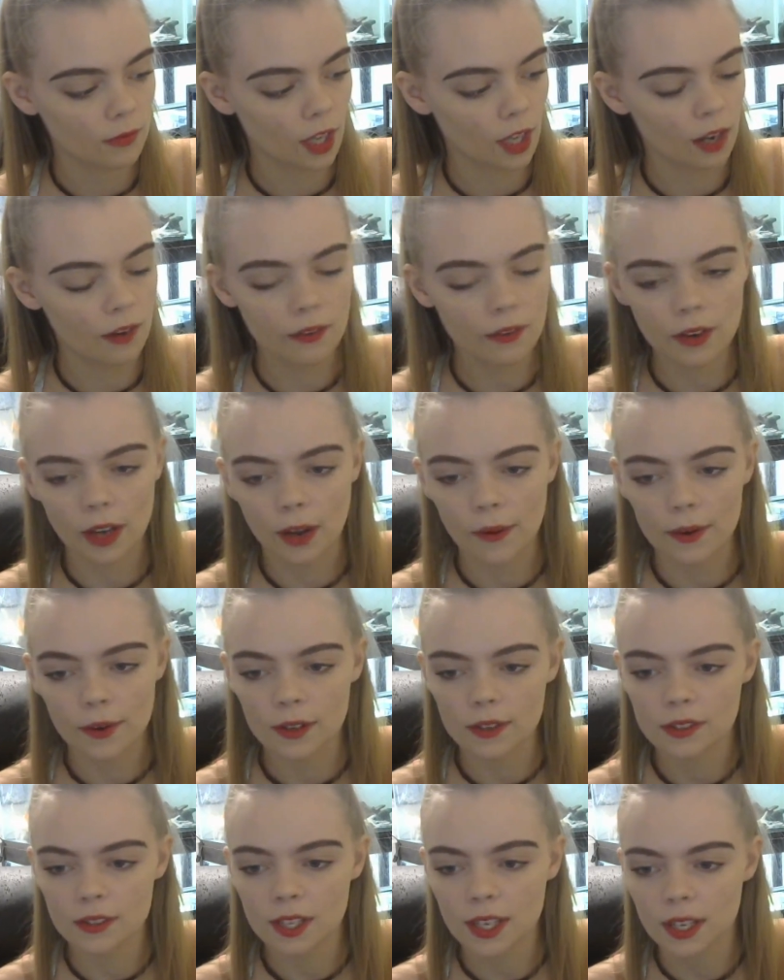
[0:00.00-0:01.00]
I forgot what I
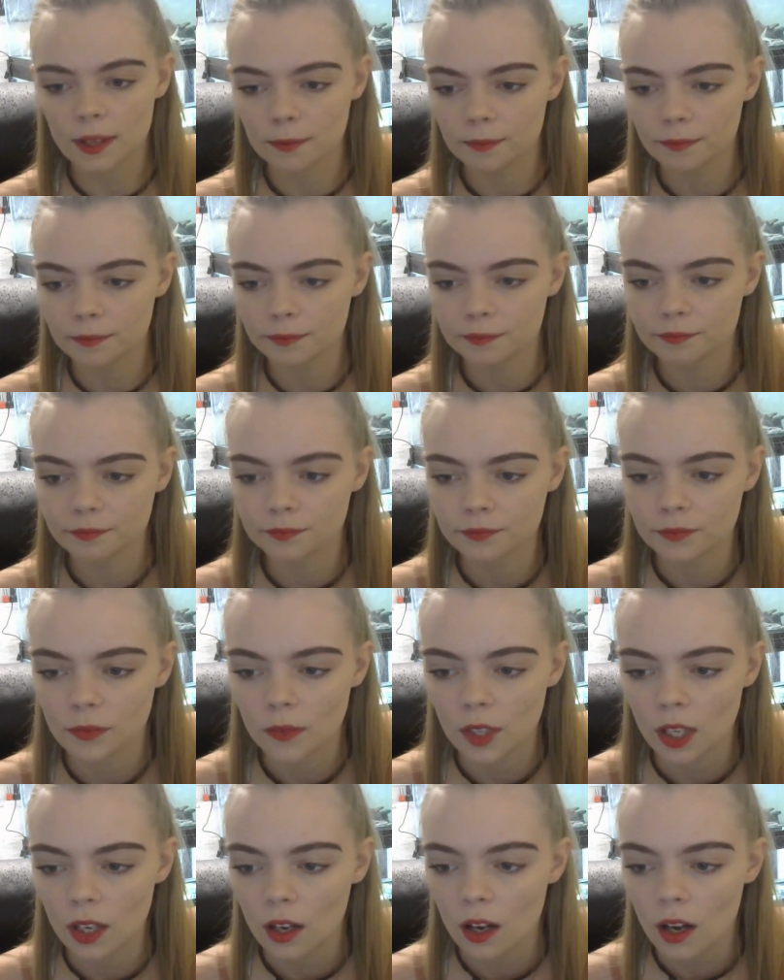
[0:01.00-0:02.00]
was saying.
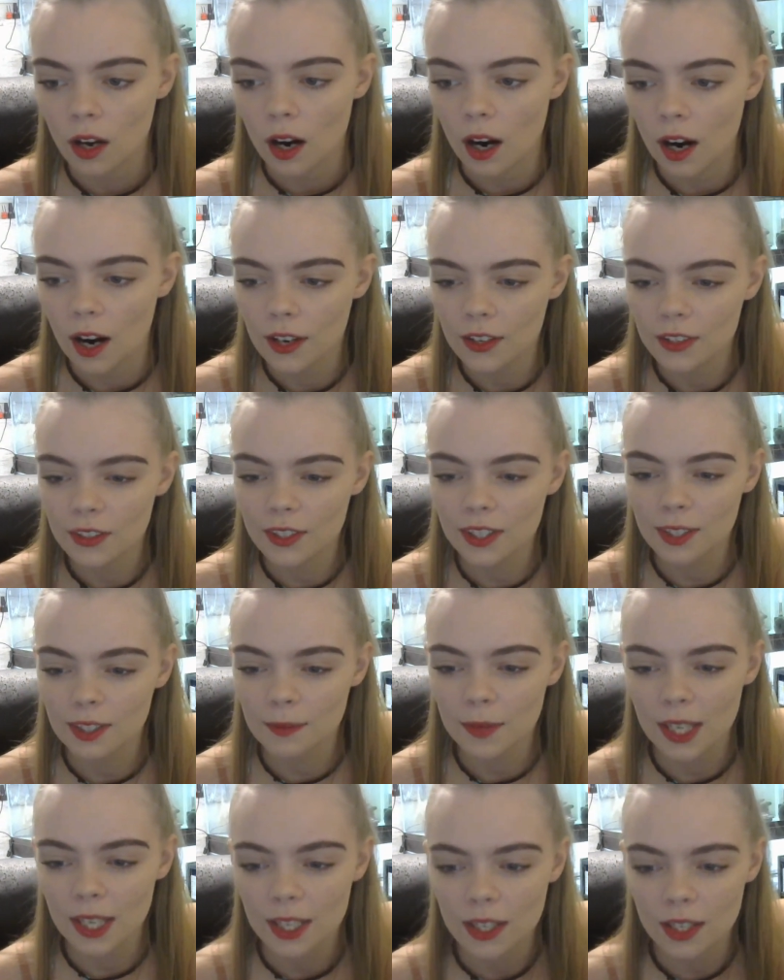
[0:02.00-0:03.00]
Are you gonna
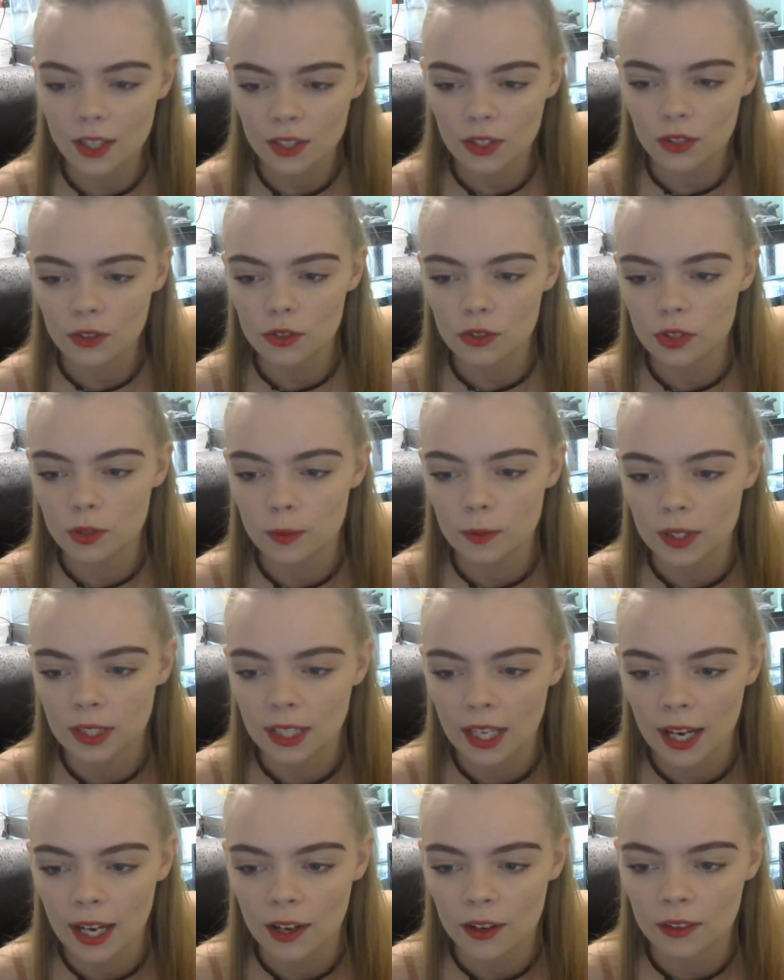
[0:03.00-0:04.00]
make a YouTube
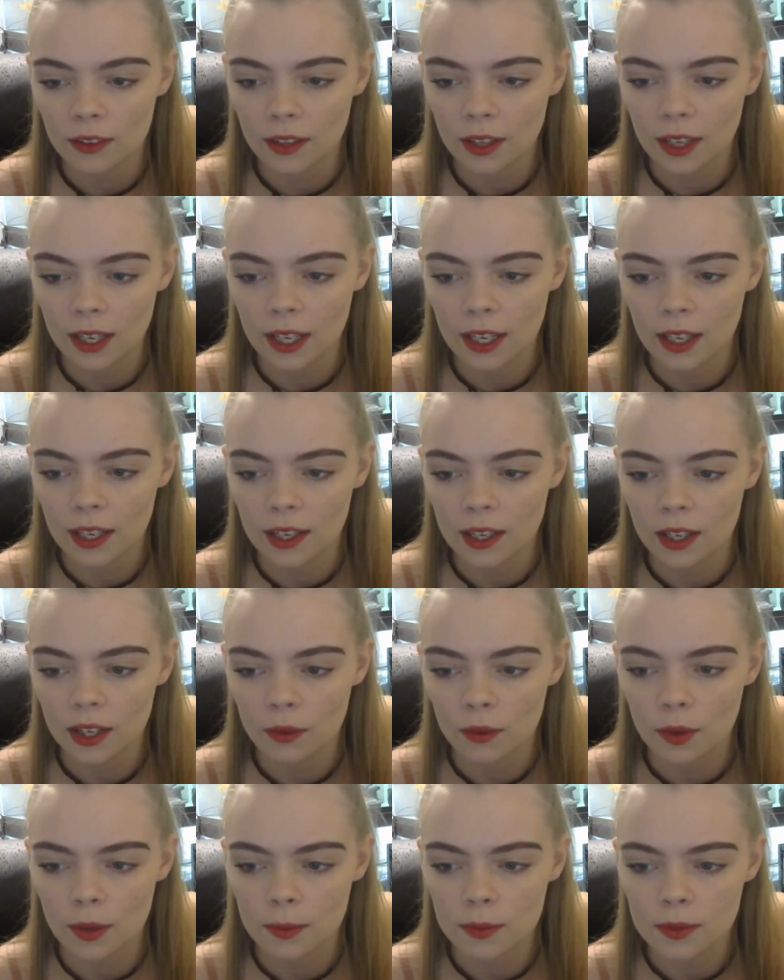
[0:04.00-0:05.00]
account and a
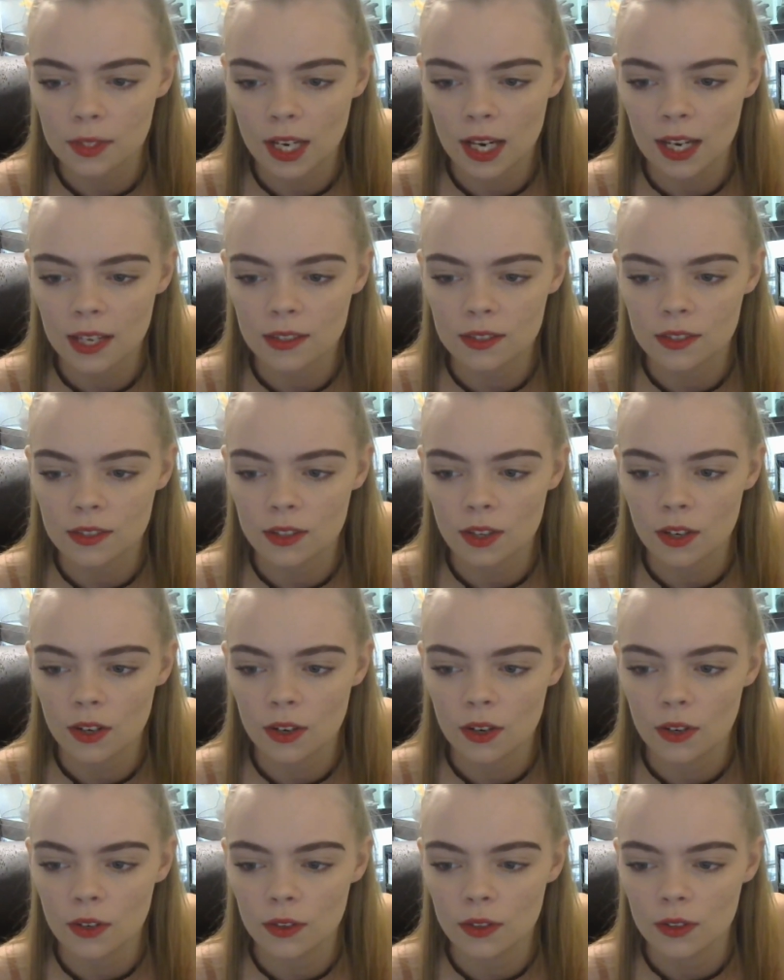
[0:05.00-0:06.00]
website
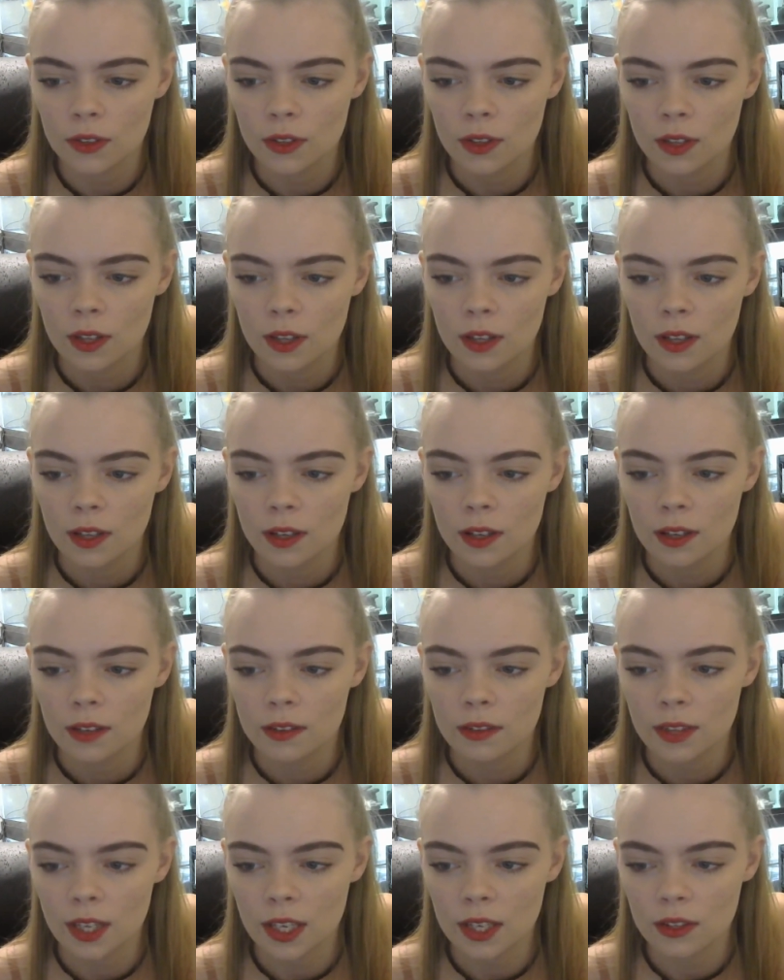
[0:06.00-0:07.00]
so
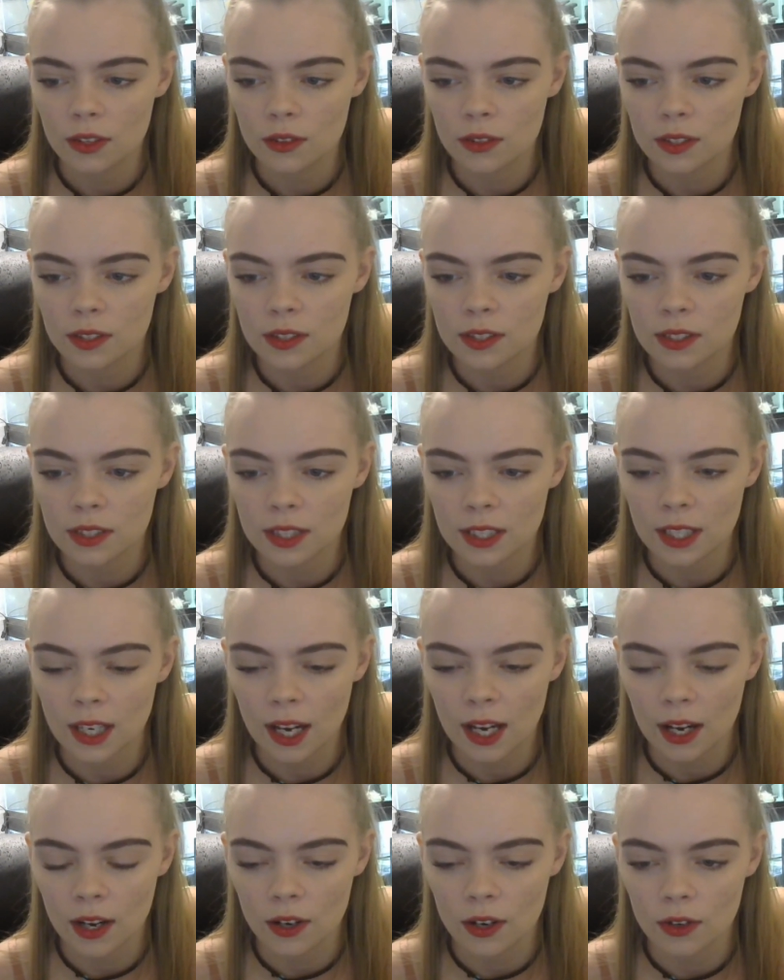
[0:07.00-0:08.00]
that you can see
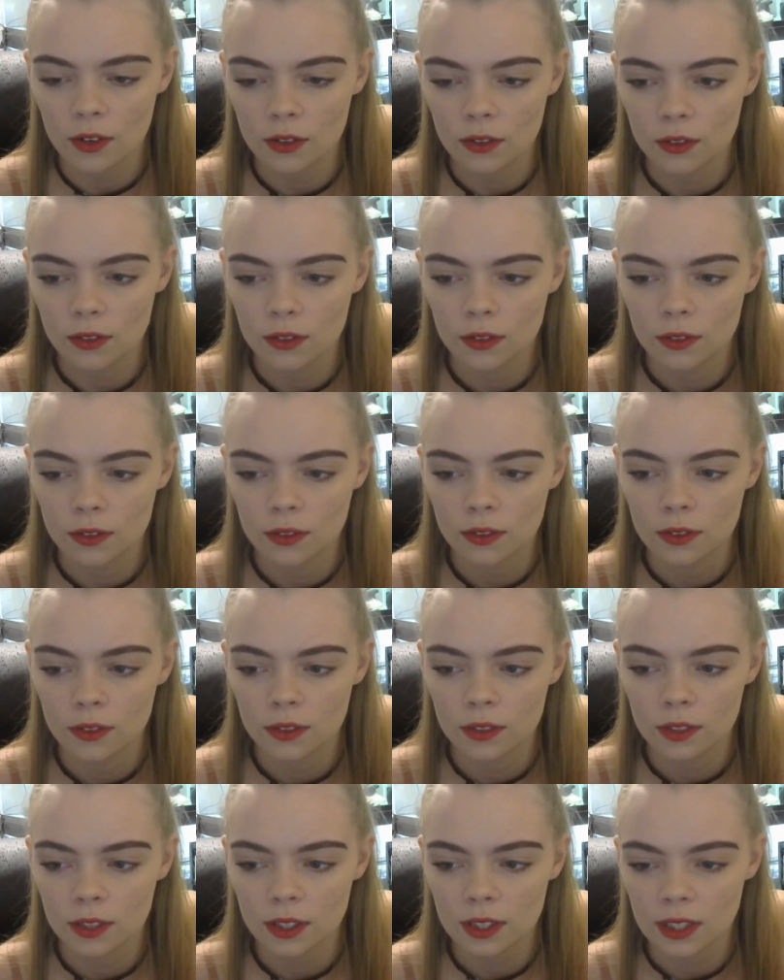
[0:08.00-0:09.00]
how
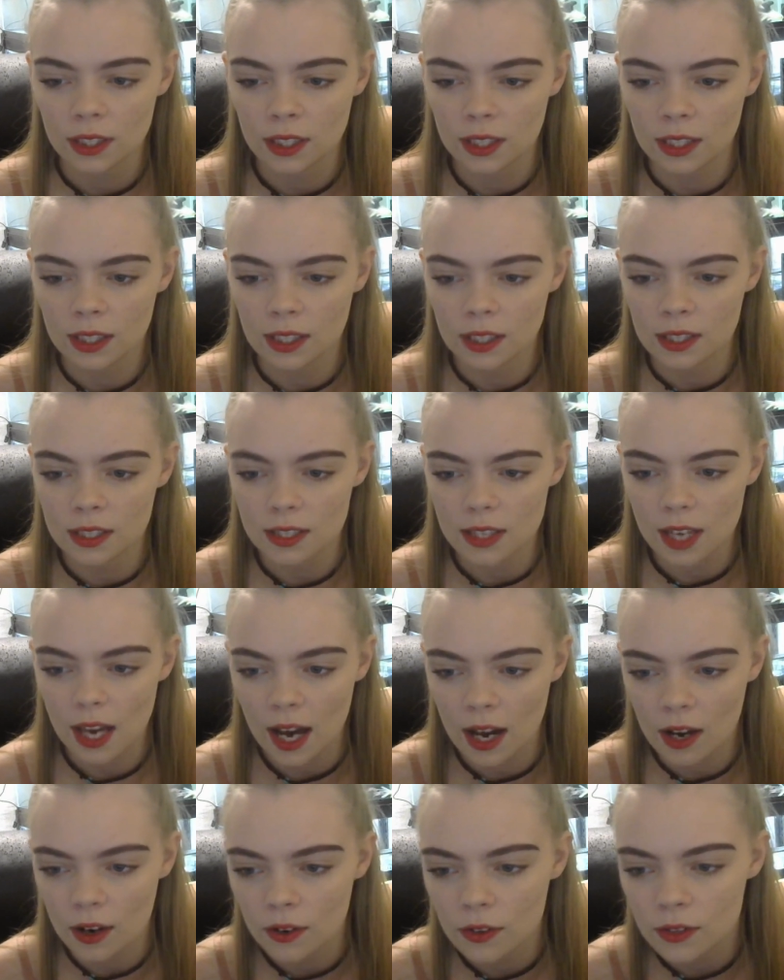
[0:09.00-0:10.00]
he is
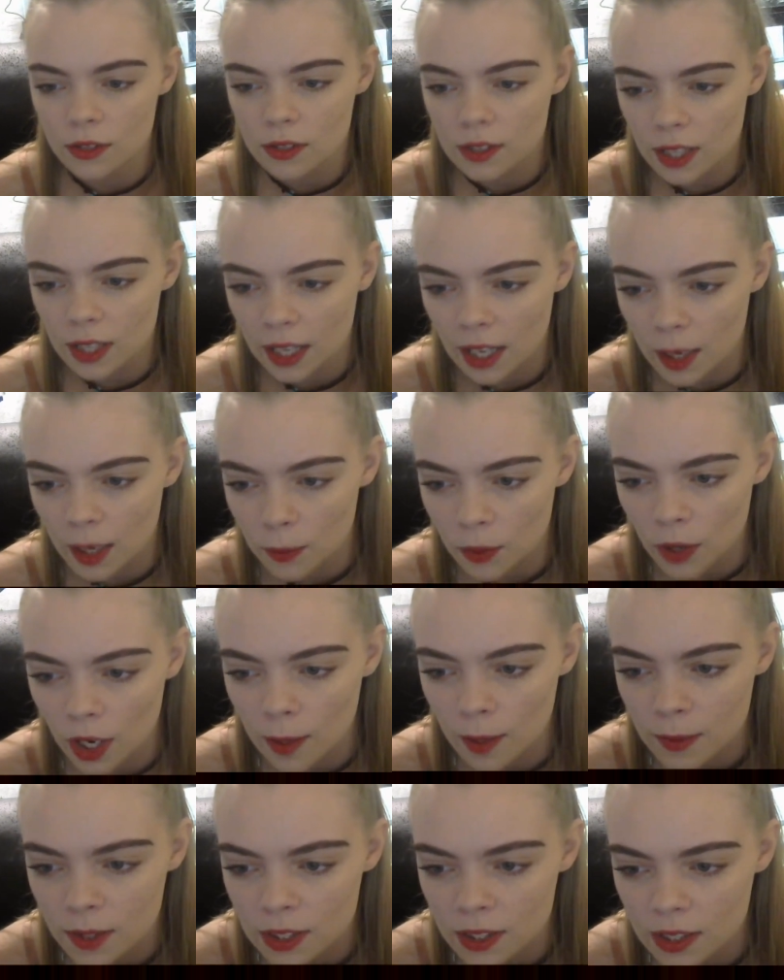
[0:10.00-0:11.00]
housed? And I
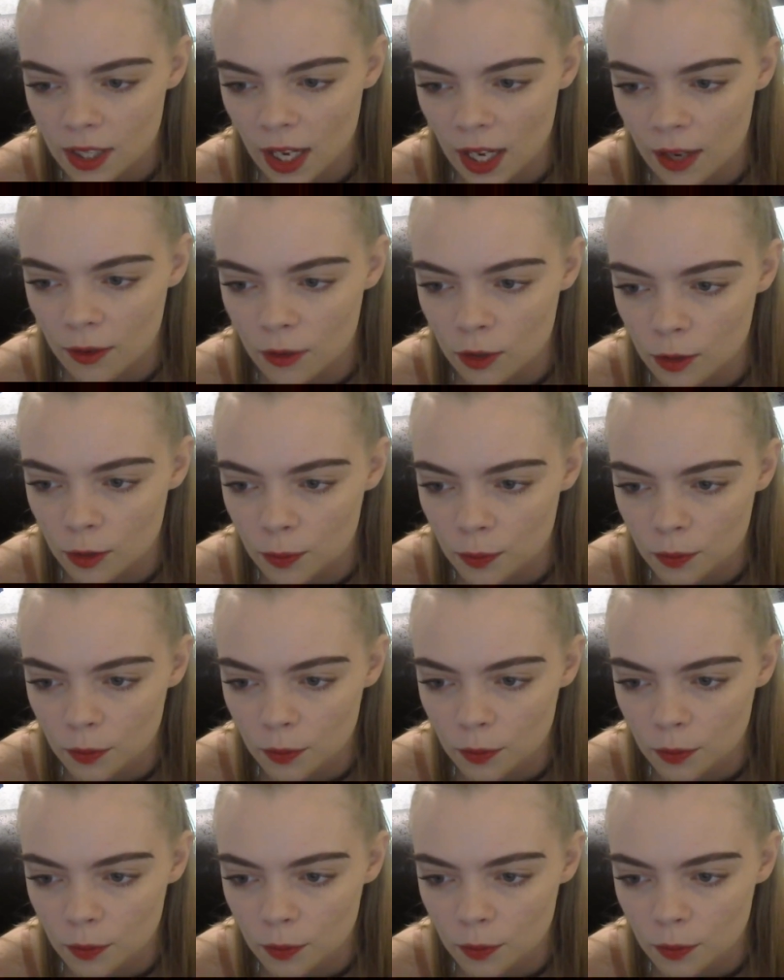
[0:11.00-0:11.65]
promise I will.